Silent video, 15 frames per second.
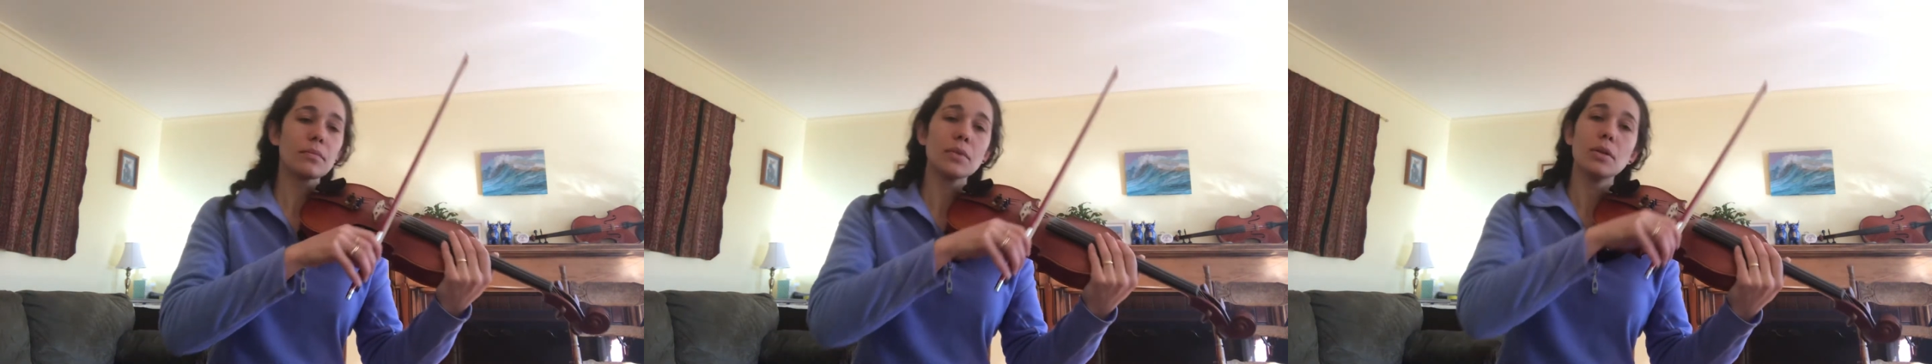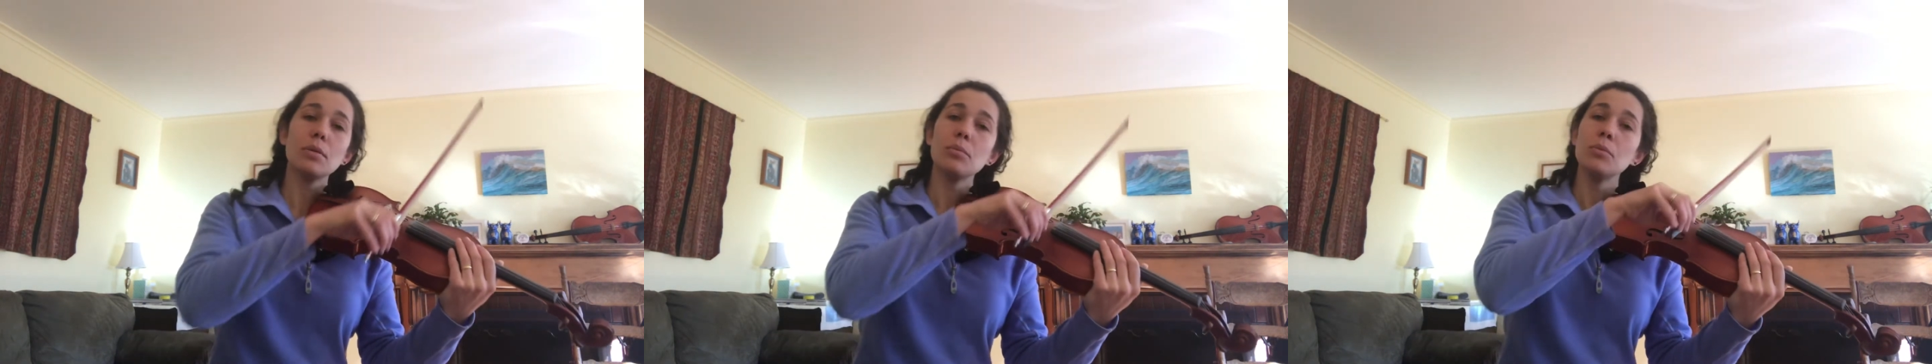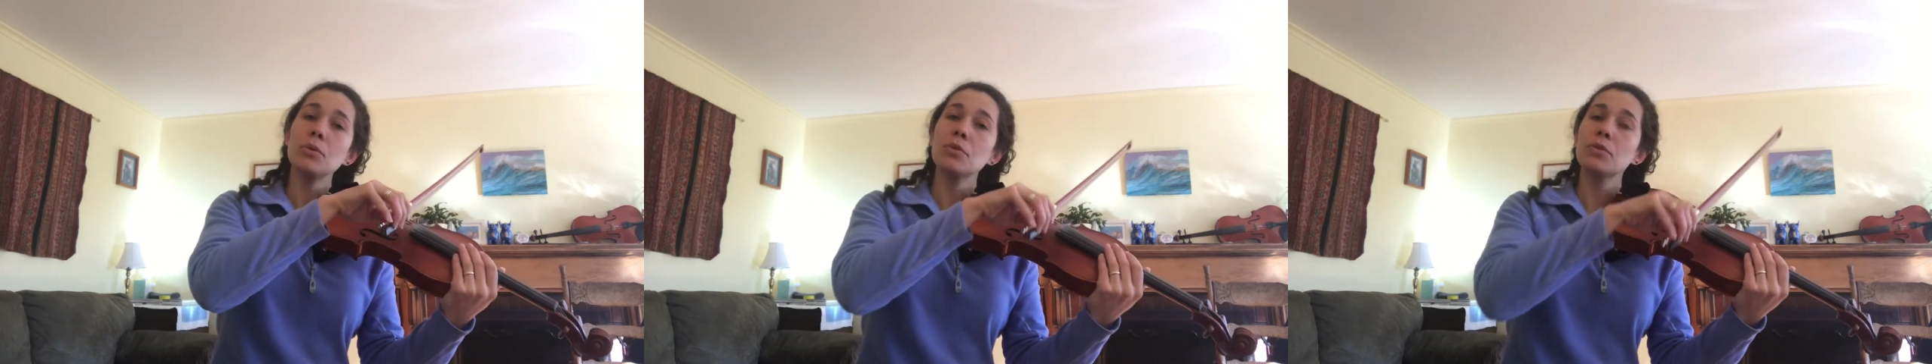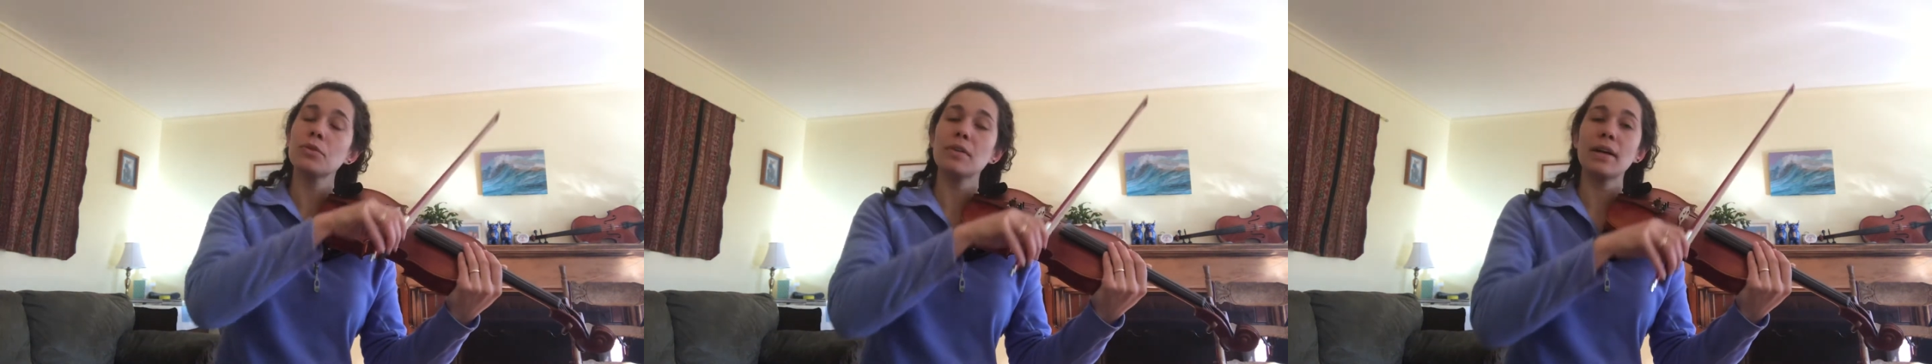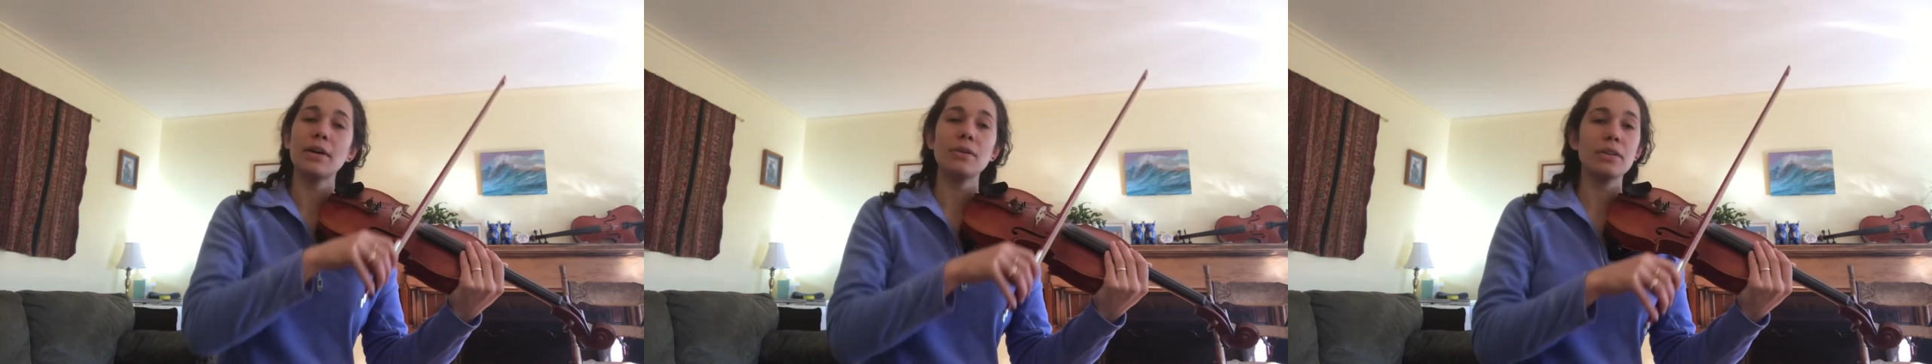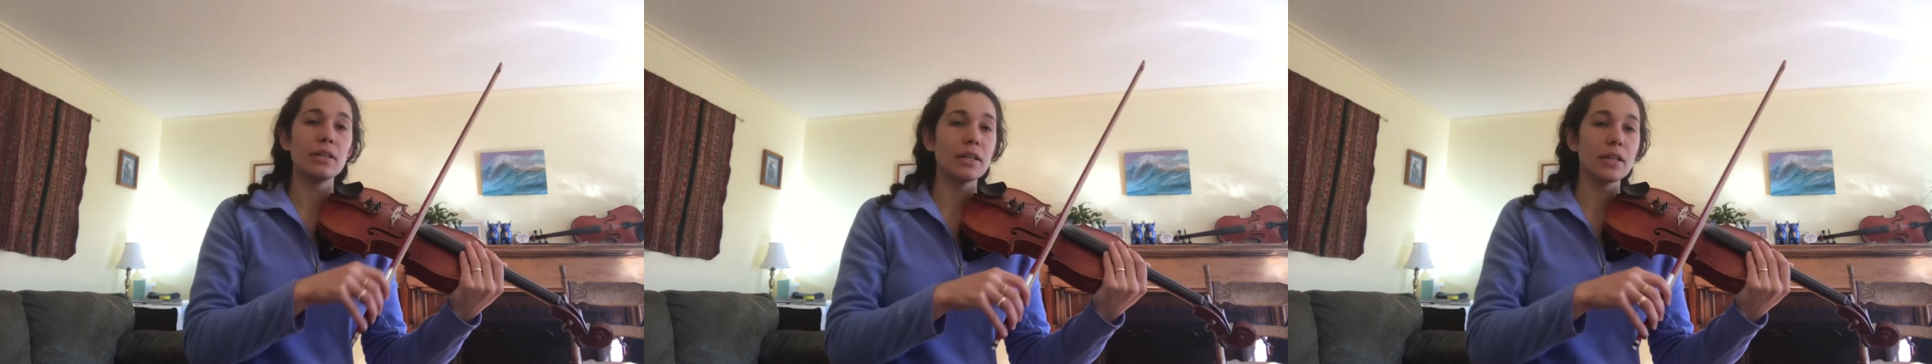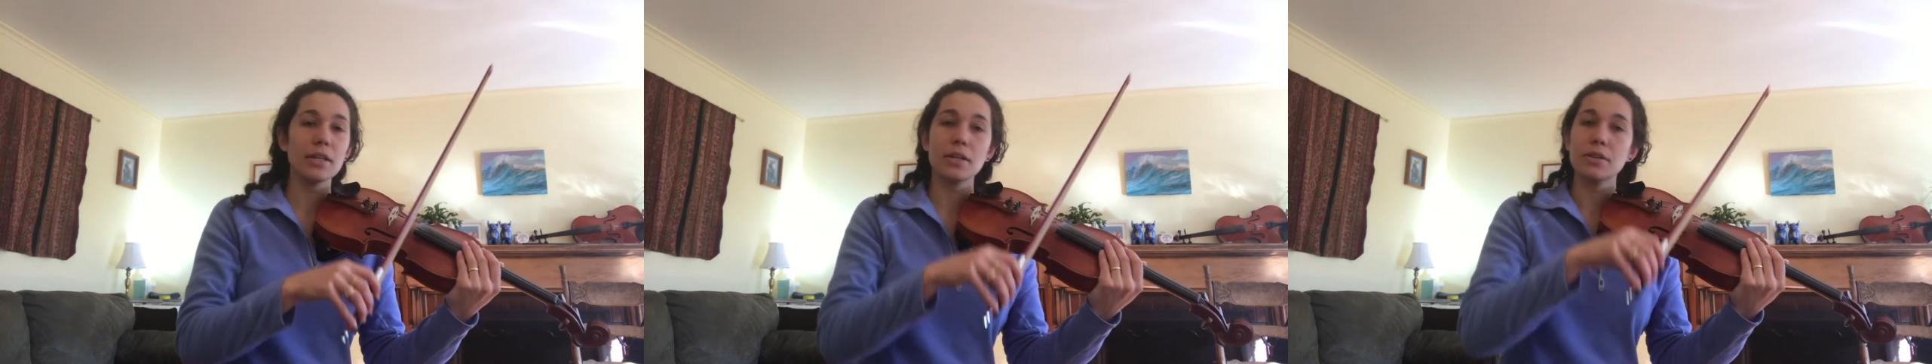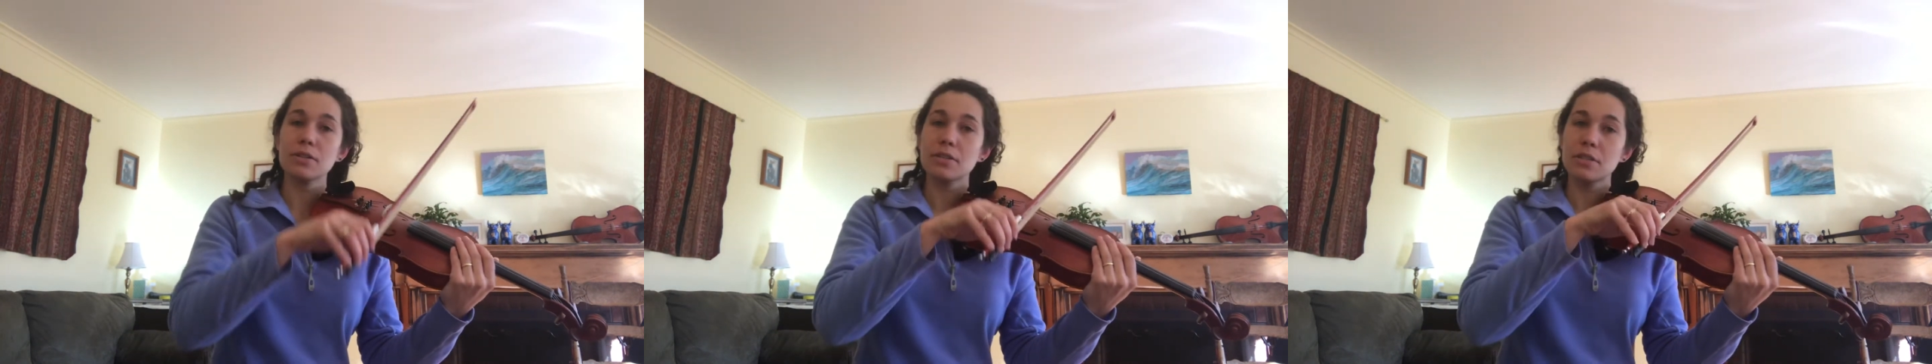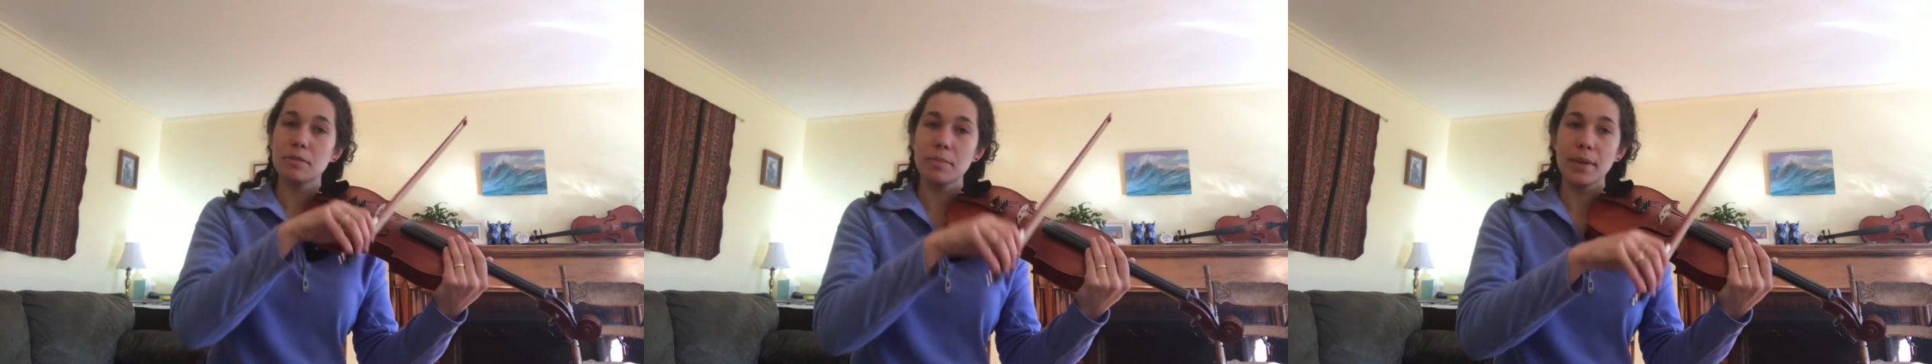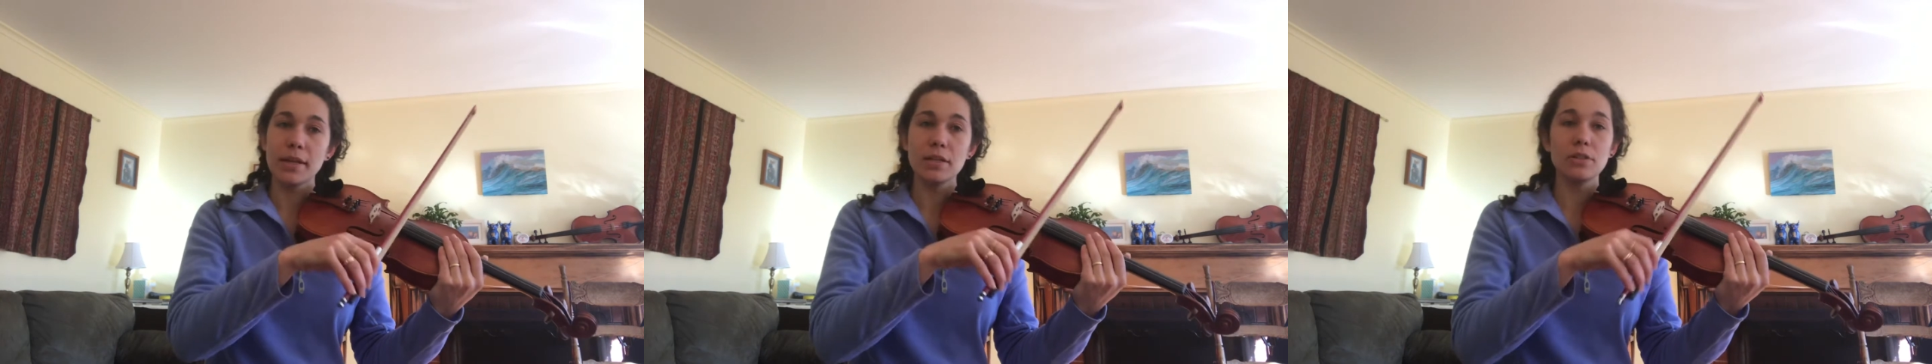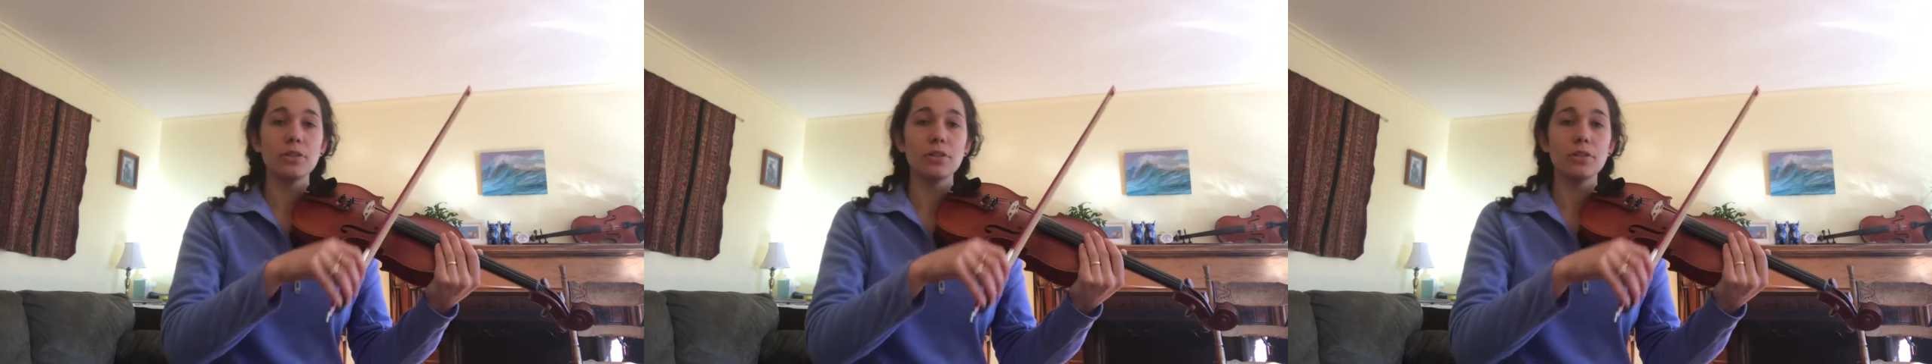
Move around in there, spend